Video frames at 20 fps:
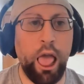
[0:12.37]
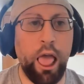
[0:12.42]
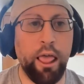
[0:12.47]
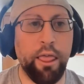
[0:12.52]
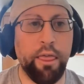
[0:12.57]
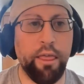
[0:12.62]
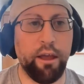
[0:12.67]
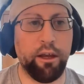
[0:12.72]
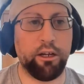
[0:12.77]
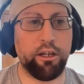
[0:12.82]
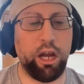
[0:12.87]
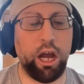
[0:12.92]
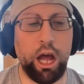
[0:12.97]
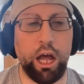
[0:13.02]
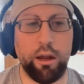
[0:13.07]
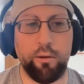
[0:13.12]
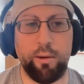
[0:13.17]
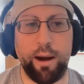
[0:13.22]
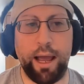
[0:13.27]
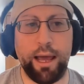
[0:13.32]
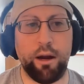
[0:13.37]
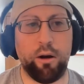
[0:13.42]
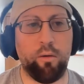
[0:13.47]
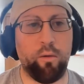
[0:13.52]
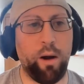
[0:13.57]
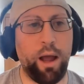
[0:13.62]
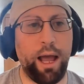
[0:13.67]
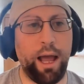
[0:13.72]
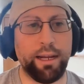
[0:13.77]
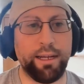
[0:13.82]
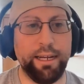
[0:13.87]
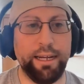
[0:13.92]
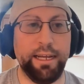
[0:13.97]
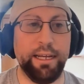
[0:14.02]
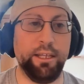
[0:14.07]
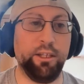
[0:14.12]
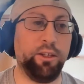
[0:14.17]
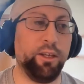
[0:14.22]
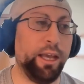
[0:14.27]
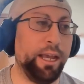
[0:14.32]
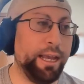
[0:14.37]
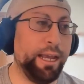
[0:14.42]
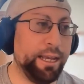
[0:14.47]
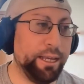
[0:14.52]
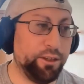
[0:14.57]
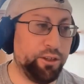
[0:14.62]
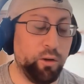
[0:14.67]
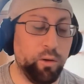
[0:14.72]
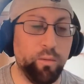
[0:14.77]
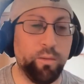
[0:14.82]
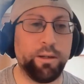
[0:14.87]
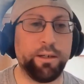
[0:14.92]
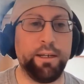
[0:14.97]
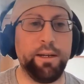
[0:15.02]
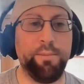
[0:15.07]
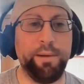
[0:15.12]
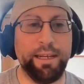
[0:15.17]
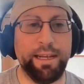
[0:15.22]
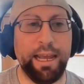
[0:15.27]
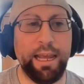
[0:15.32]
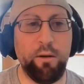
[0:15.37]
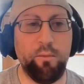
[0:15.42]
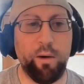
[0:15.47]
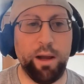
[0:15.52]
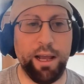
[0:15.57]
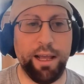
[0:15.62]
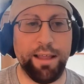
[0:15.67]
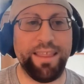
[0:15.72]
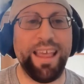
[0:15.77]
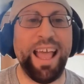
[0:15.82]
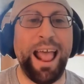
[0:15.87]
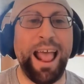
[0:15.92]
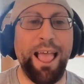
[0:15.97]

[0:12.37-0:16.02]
The Colorado Rockies is who we're going to begin with.